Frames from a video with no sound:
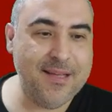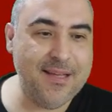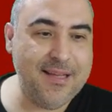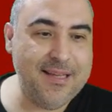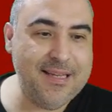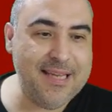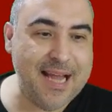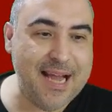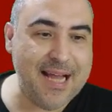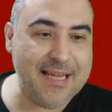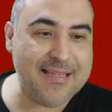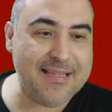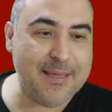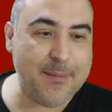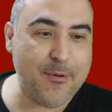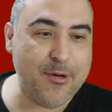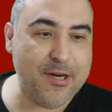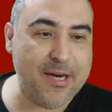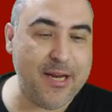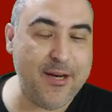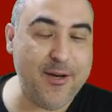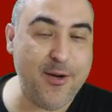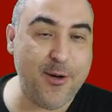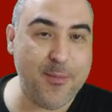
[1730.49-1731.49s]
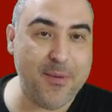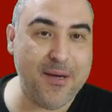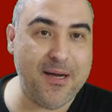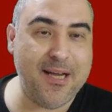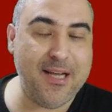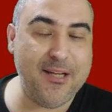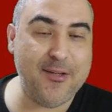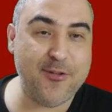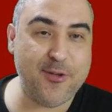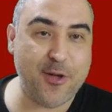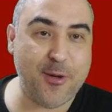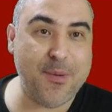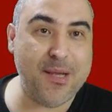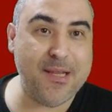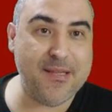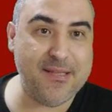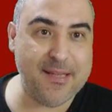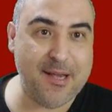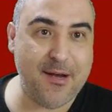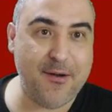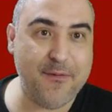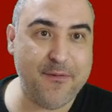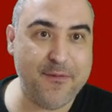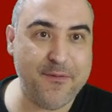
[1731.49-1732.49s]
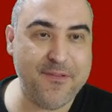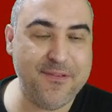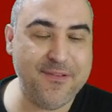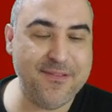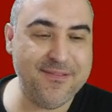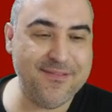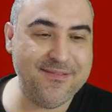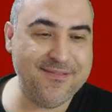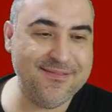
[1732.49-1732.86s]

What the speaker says: Ya tamorayoma. I saw myself.